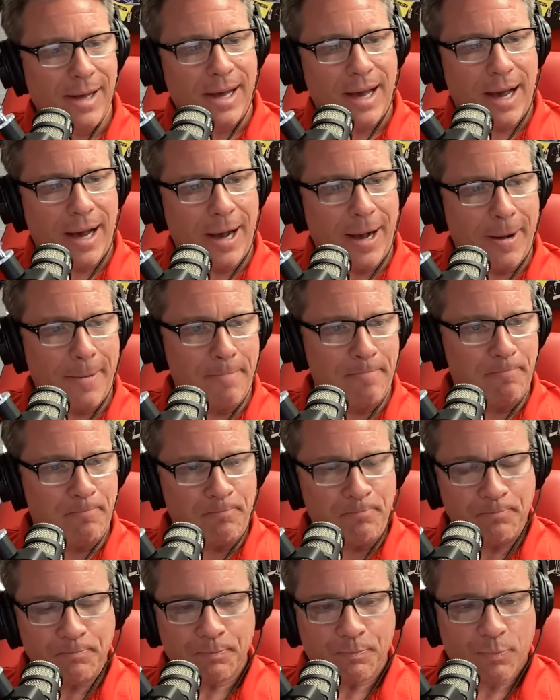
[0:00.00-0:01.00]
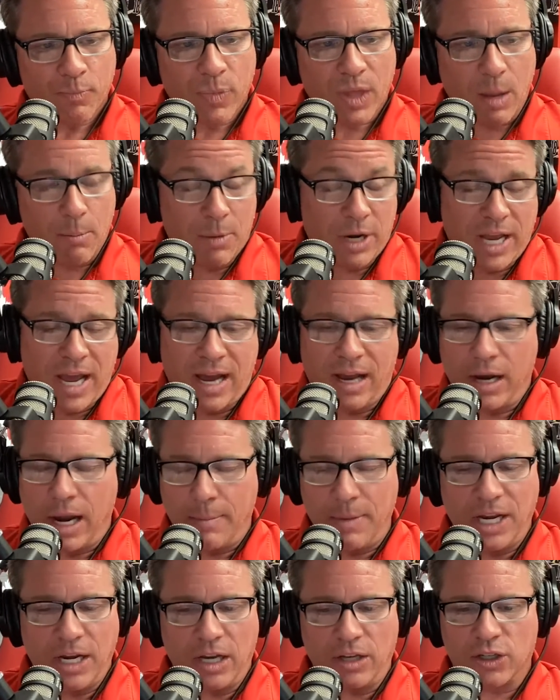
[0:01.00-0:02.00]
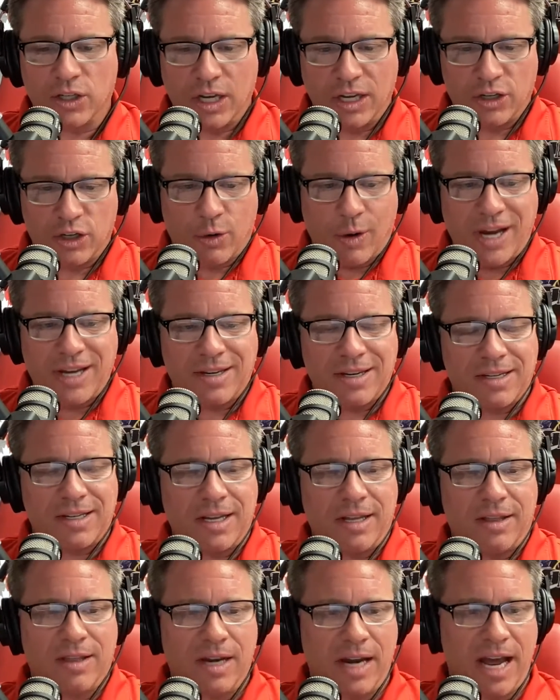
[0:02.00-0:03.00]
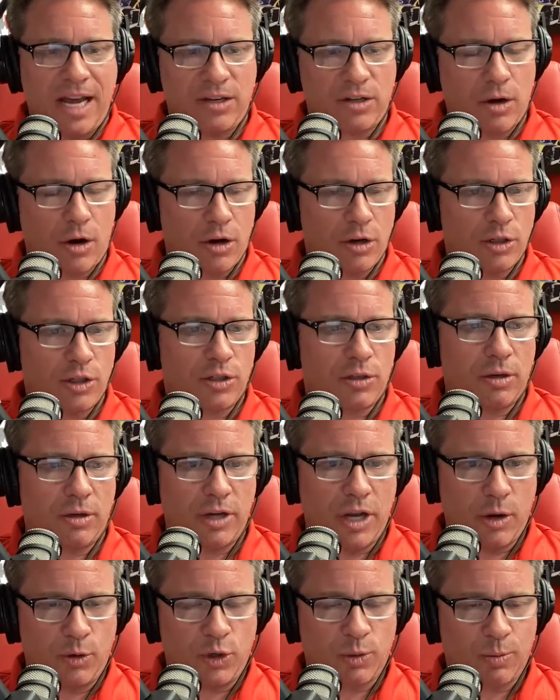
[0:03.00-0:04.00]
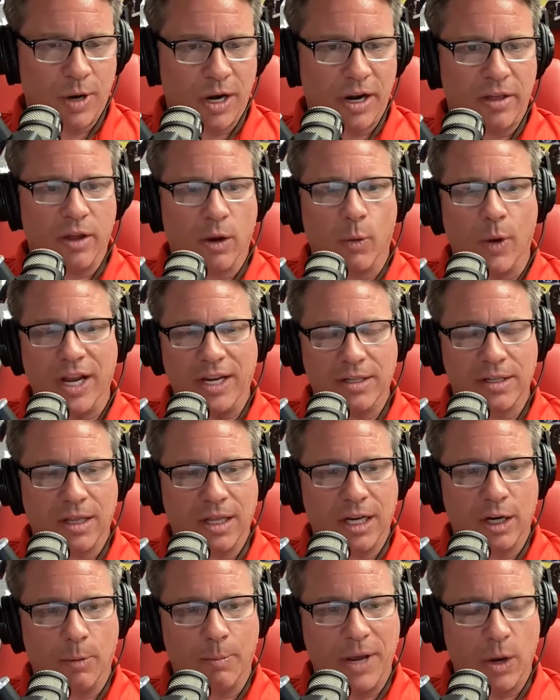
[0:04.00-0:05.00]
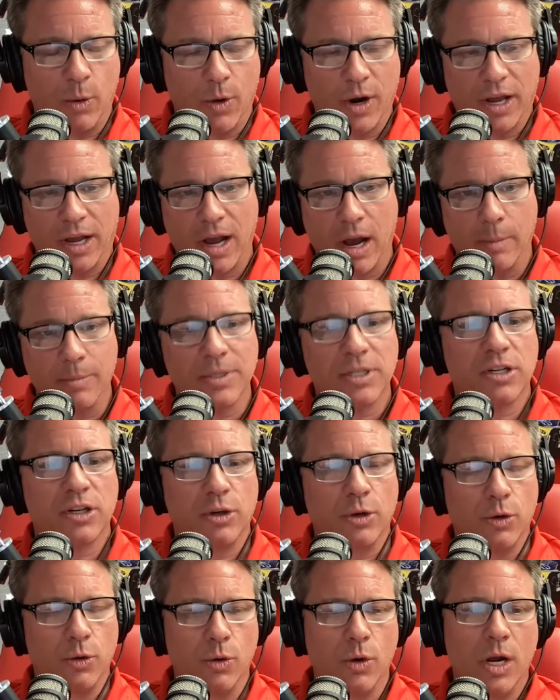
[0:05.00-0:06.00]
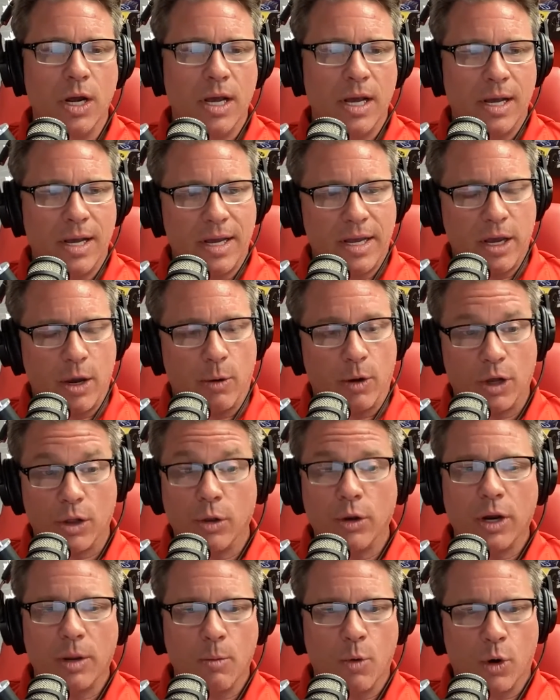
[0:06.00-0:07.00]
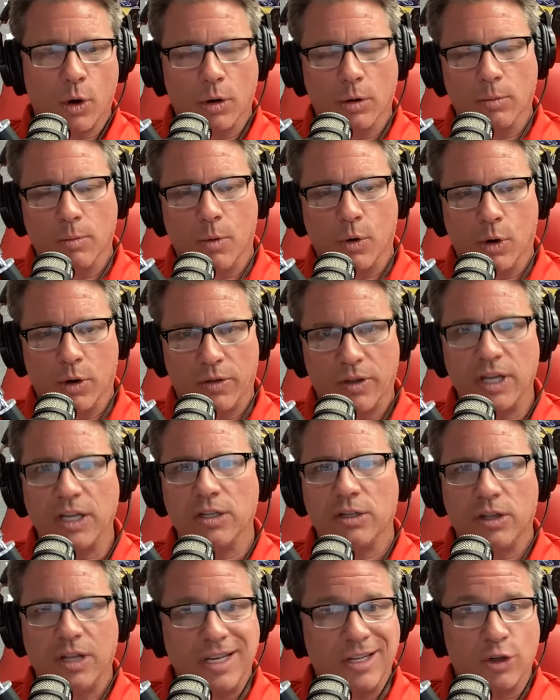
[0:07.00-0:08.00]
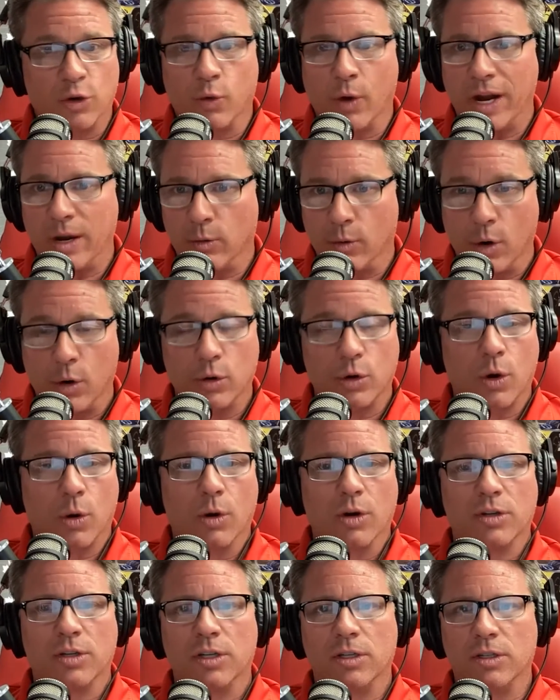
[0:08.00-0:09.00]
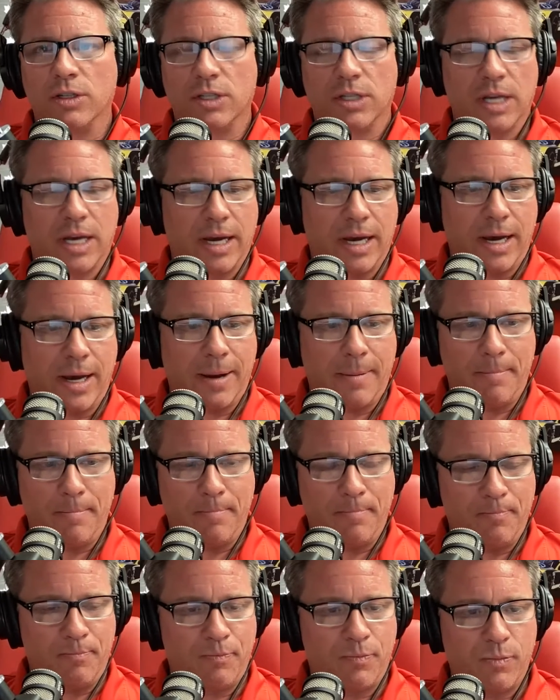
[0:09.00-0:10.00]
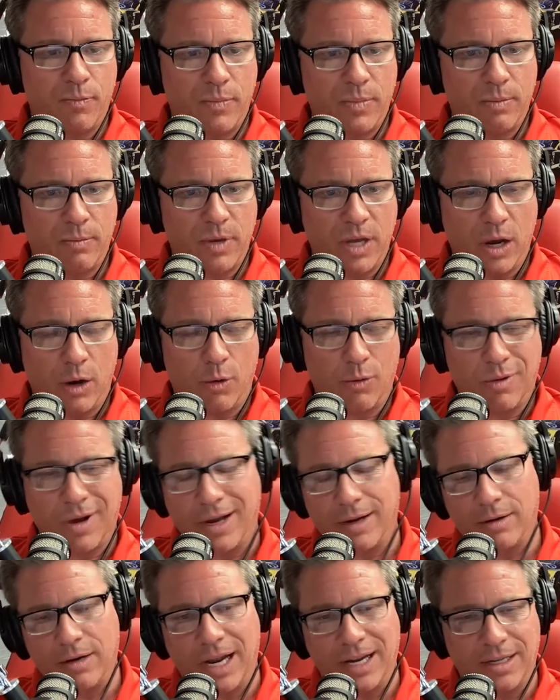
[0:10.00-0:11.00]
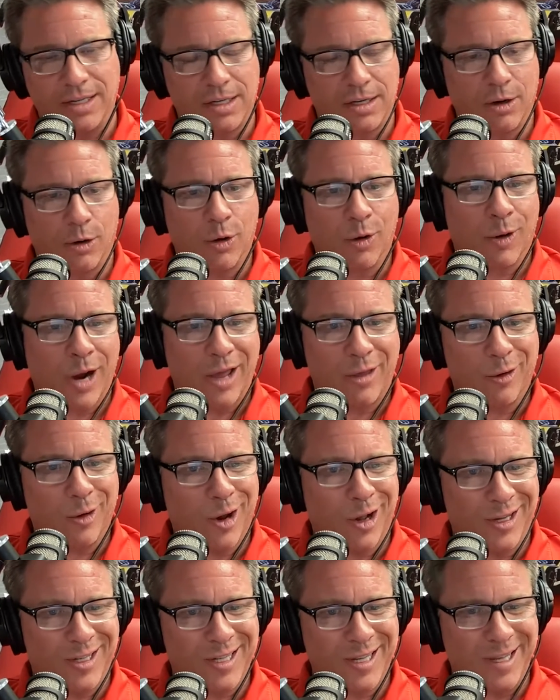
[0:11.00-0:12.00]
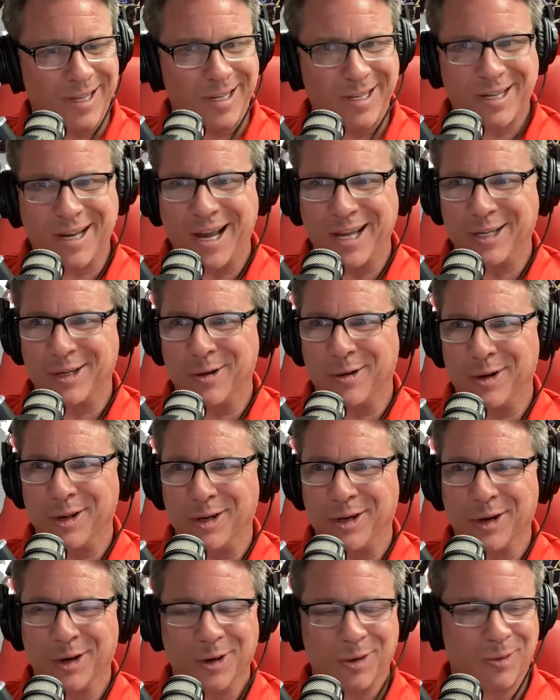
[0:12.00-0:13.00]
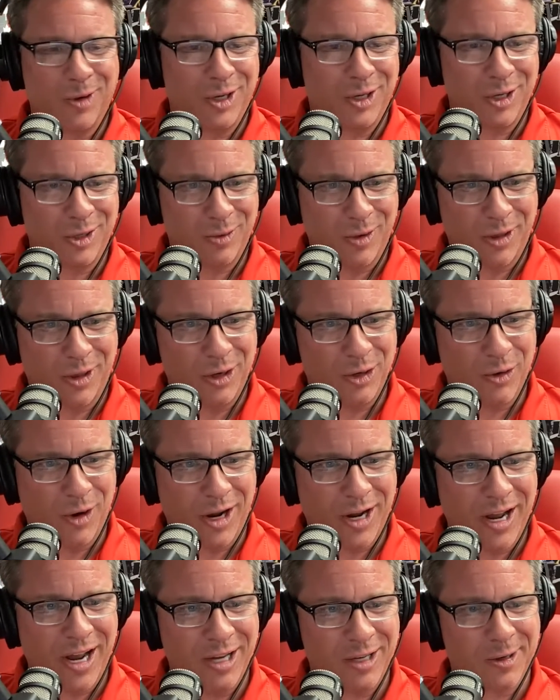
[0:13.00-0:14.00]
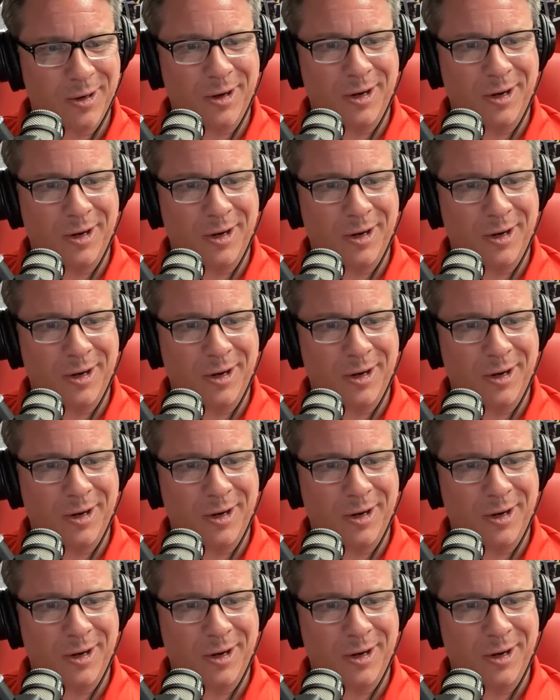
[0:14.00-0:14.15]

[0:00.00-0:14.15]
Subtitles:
But yeah, I mean, it's great to see that NASCAR's, spreading their wings a little bit when it comes to, including more of these great road courses. I'd still rather not see these guys go to dirt, which is what the truck guys are